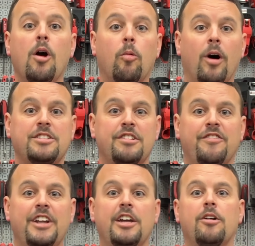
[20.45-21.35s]
Watch this
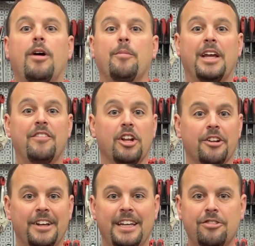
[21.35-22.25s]
video. I'm going to give you a
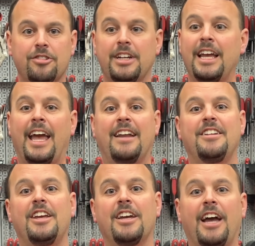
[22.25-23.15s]
little history and
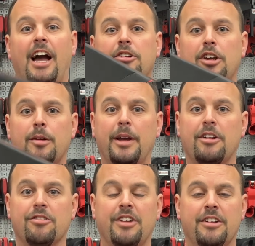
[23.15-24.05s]
tell you how you can make
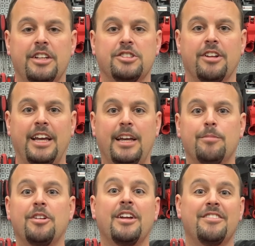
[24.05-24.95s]
your SounDigital
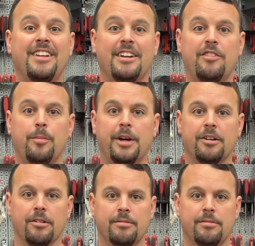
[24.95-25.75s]
amps sound even better.